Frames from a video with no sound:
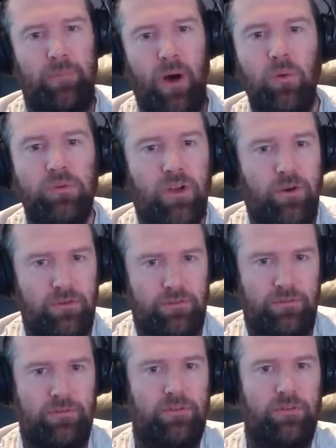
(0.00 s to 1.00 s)

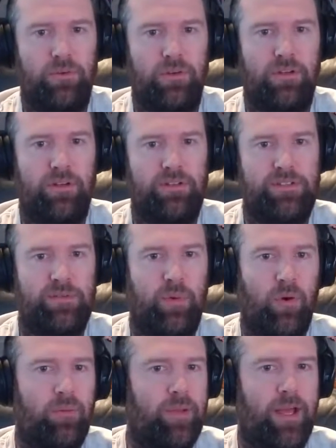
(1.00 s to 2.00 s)
bolt-on to a
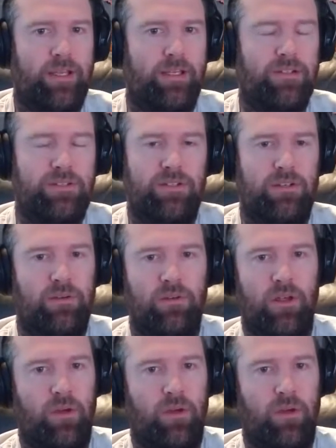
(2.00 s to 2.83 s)
support package.